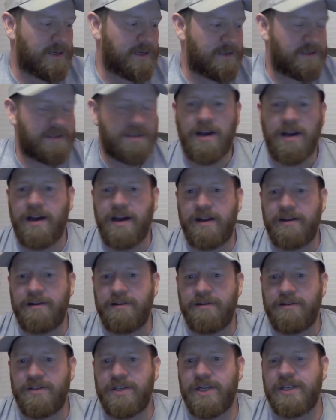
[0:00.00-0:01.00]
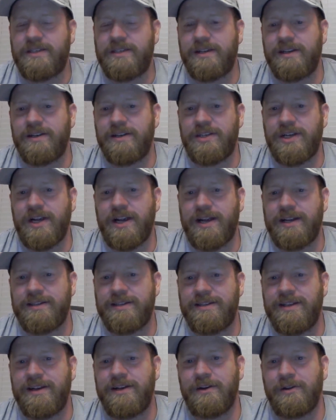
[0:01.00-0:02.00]
Scott and Jesse and
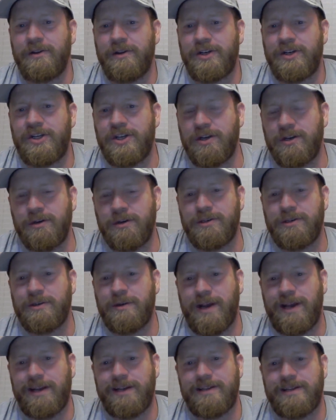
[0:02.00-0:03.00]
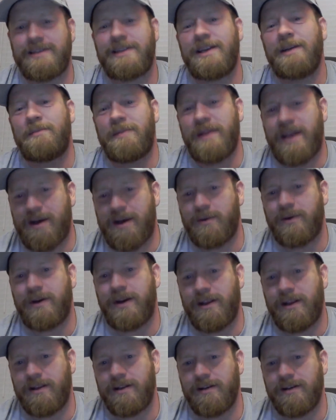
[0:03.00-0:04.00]
Chaz did it on their show, so I had to skip that one
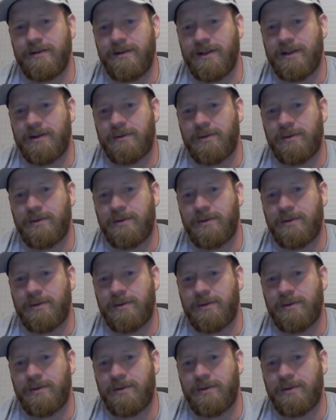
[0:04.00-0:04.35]
in the